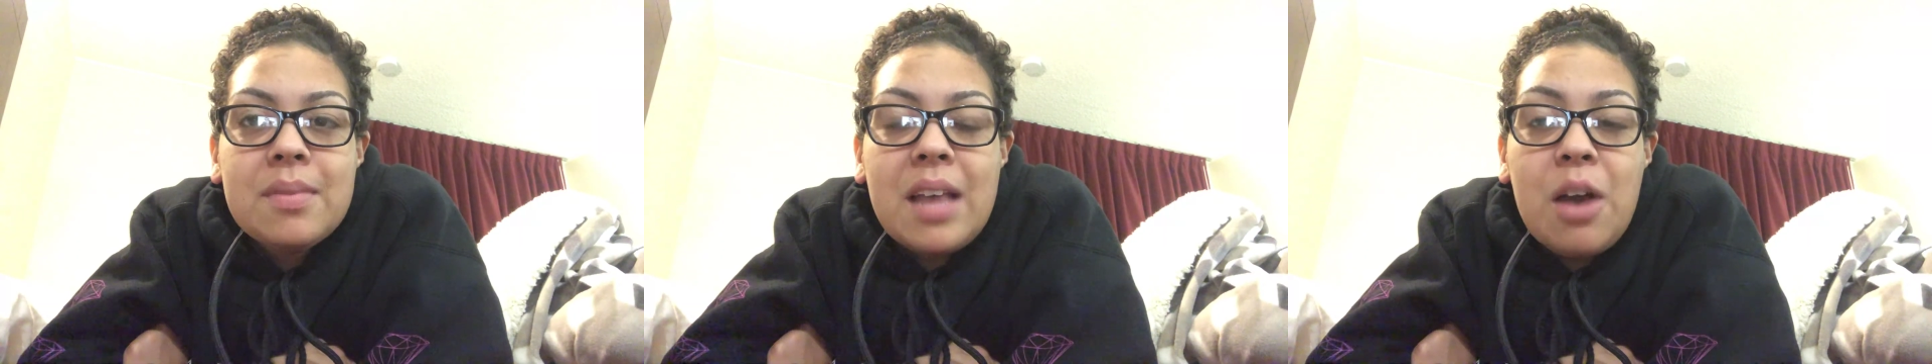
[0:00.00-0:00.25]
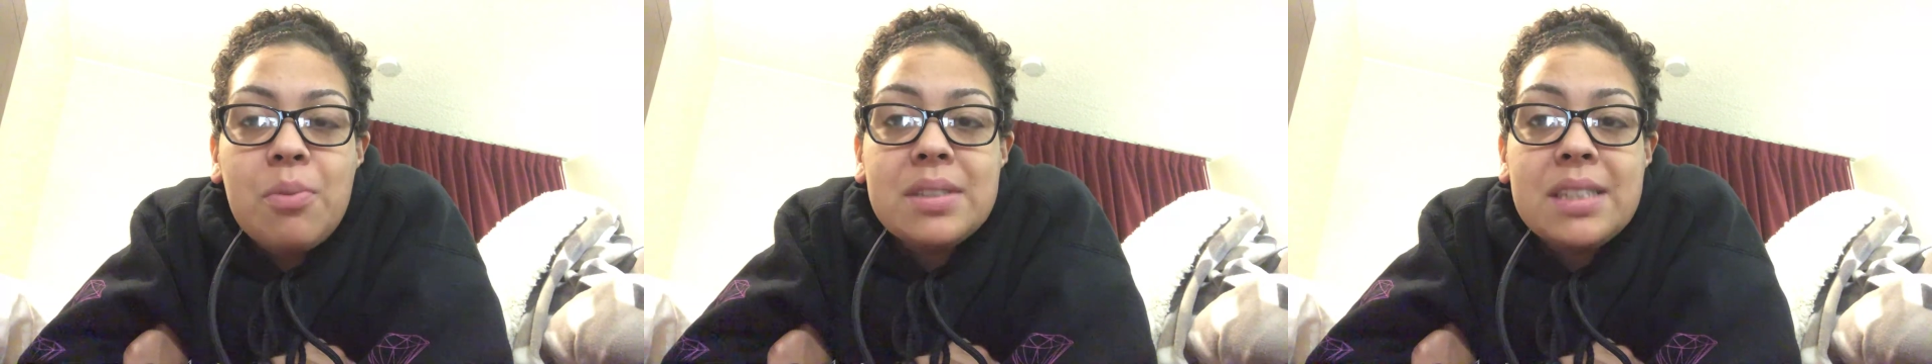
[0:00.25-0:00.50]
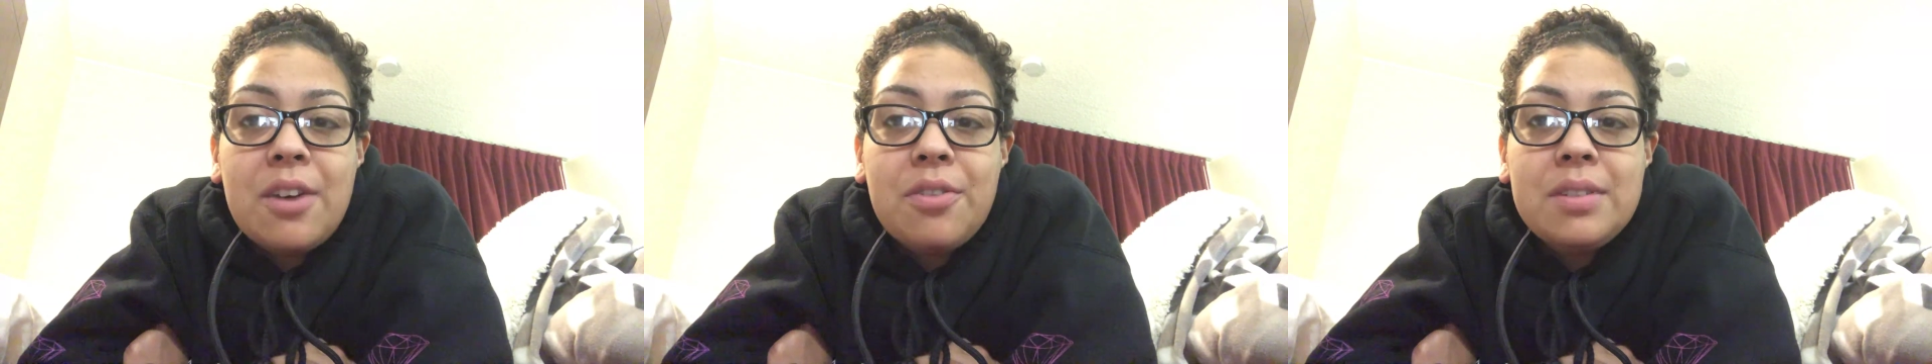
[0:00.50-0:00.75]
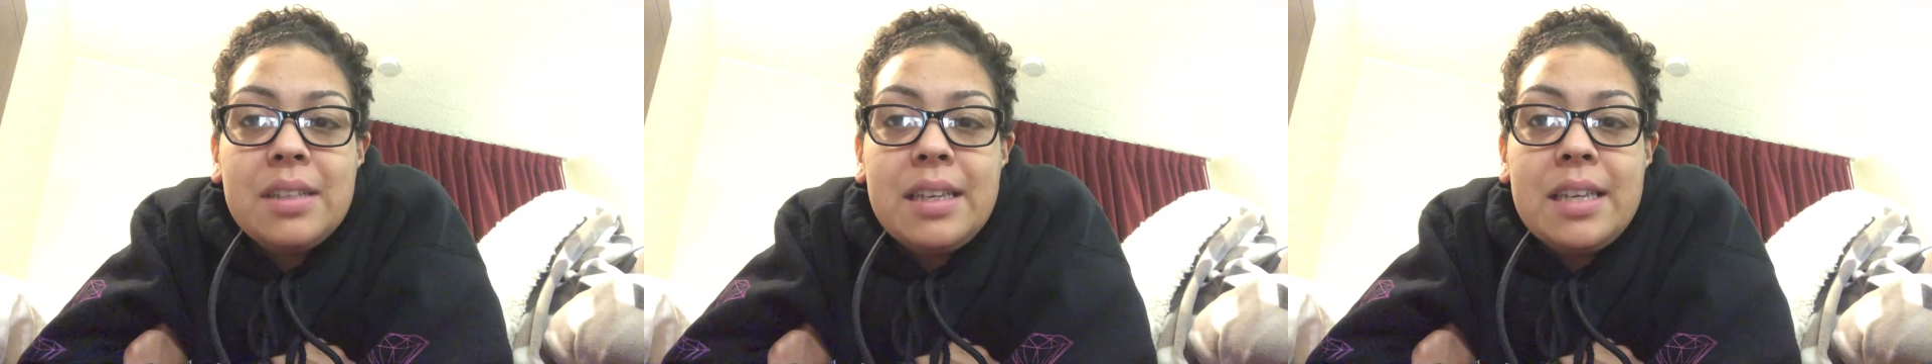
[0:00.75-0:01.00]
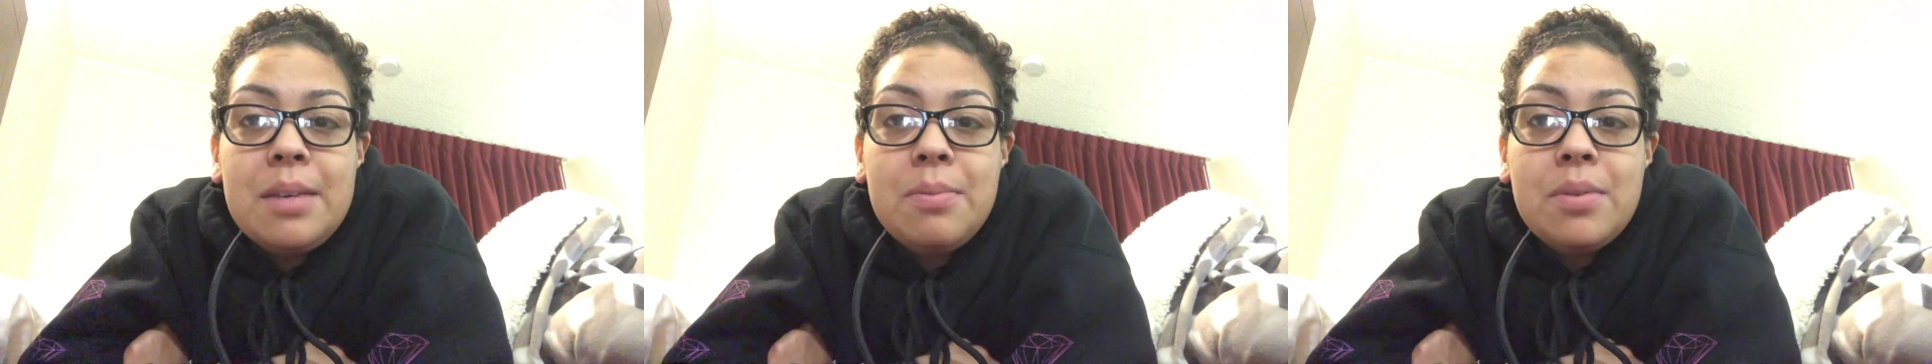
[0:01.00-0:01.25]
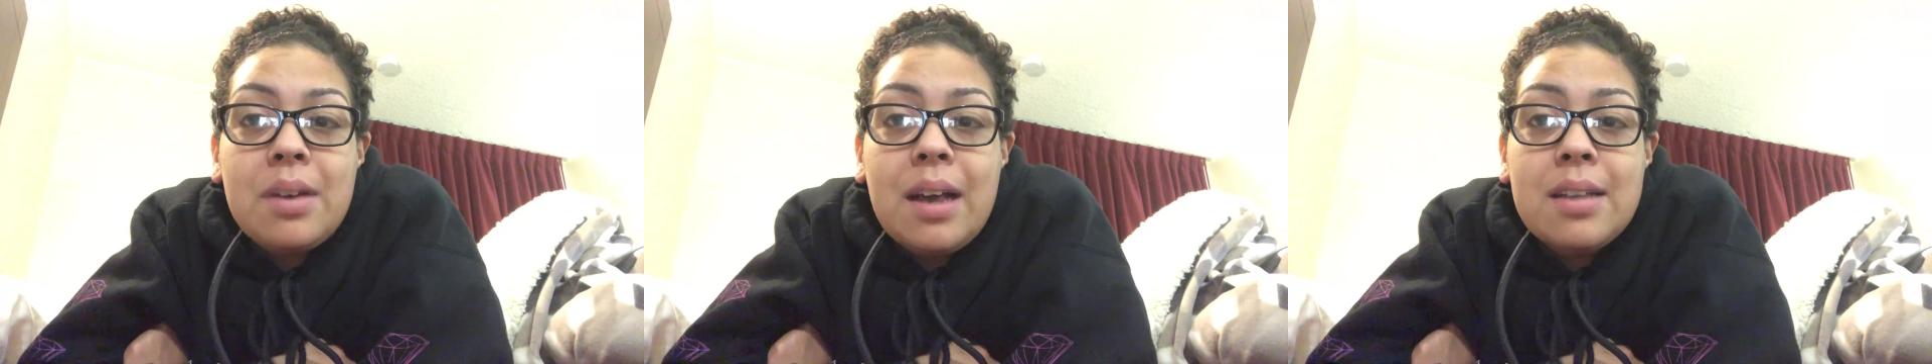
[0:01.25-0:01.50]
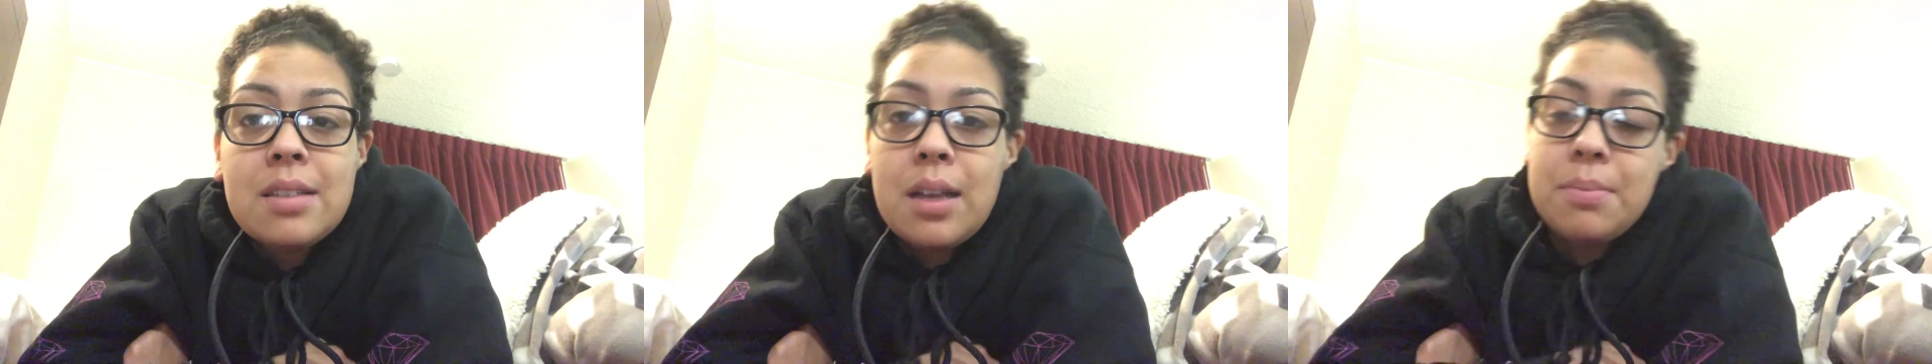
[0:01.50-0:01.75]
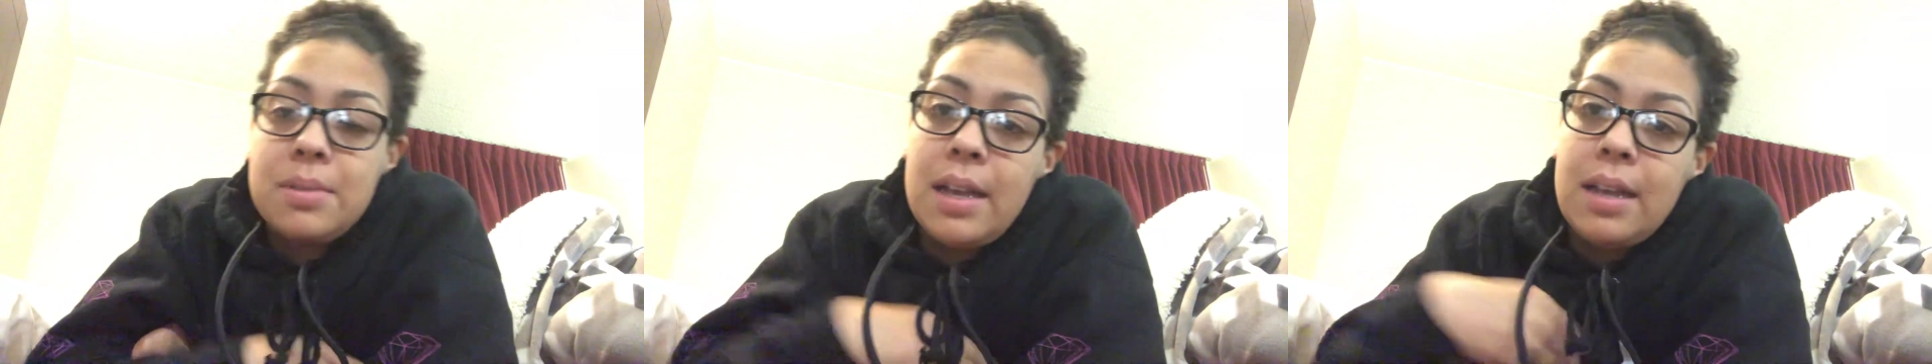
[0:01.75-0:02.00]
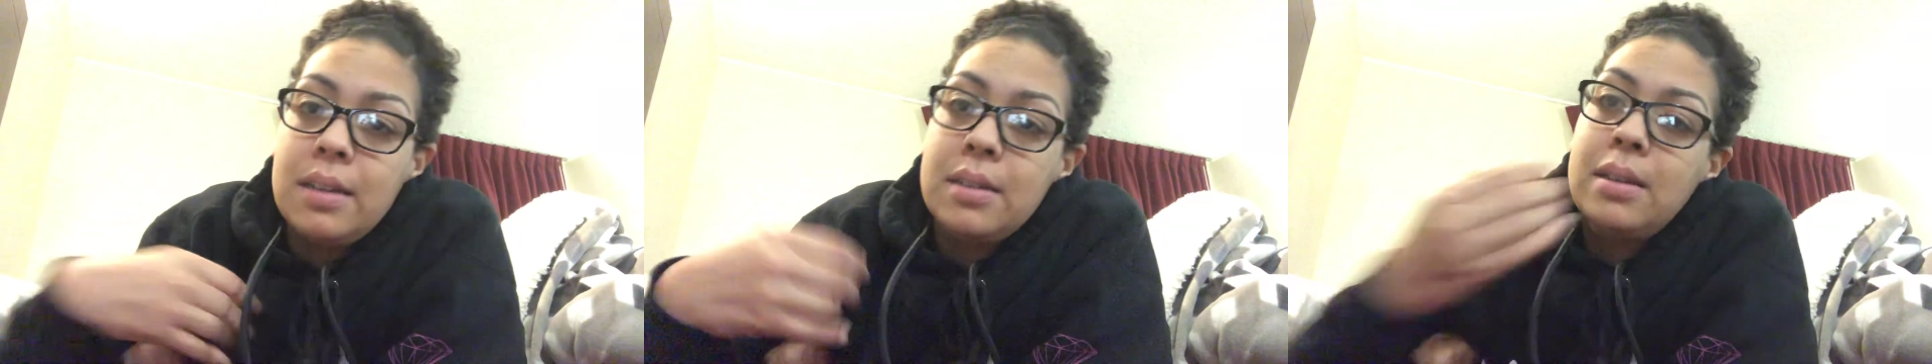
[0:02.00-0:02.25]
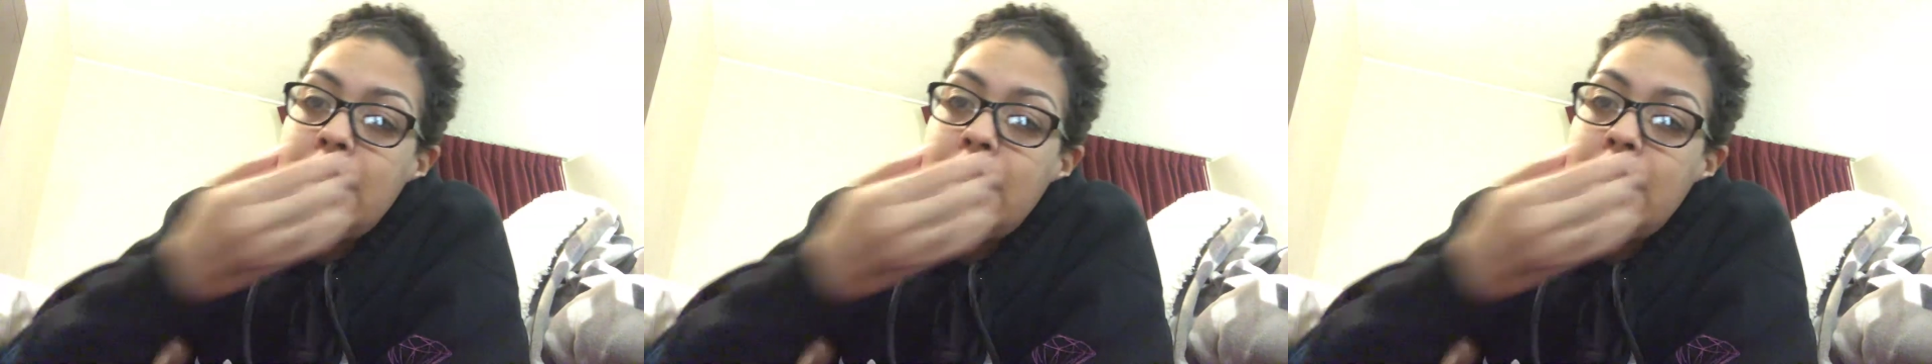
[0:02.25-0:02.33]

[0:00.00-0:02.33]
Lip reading: I will definitely keep you guys updated.